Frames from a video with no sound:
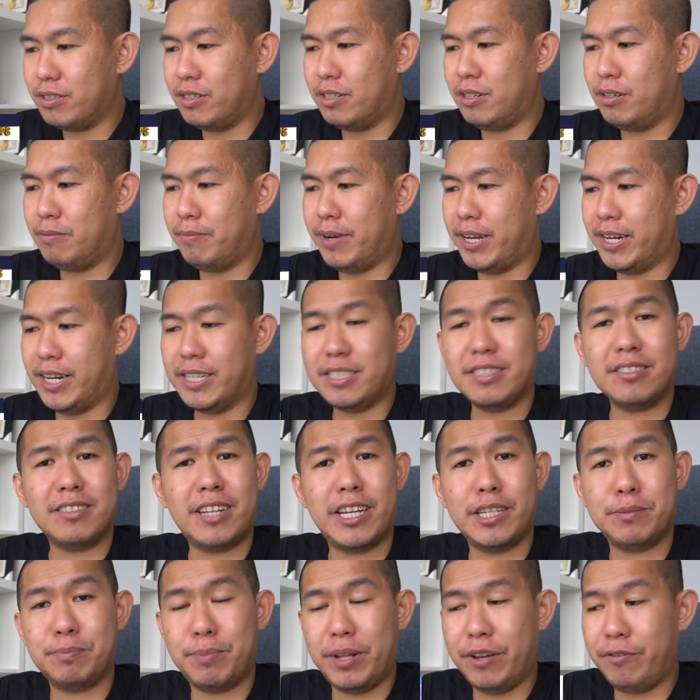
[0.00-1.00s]
Oh man, that's a
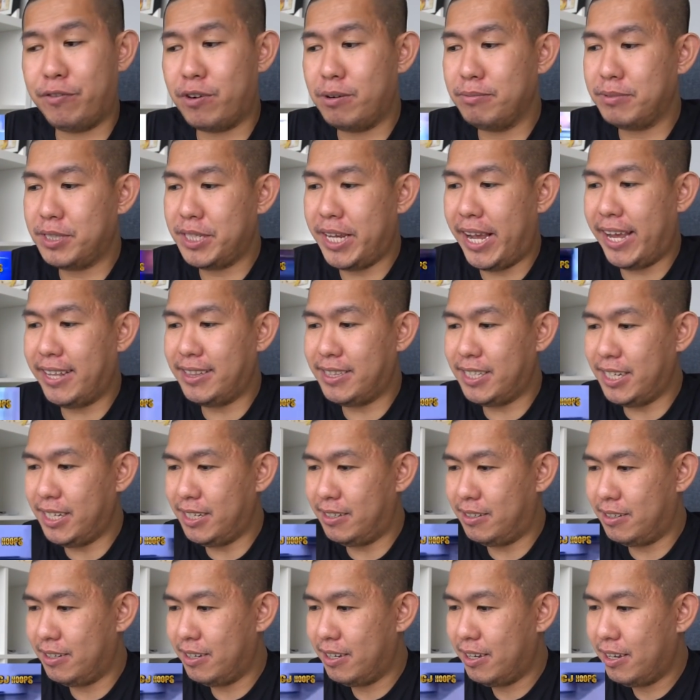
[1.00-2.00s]
nice play from
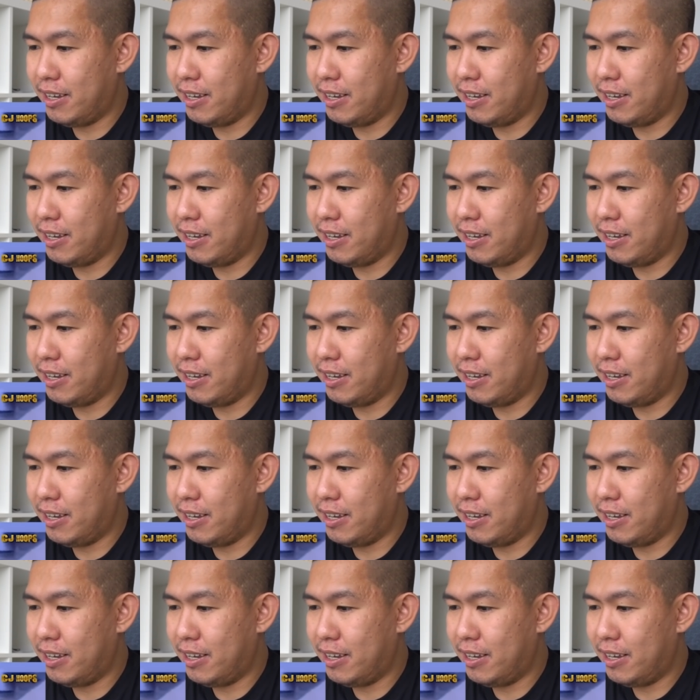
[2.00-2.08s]
TNT.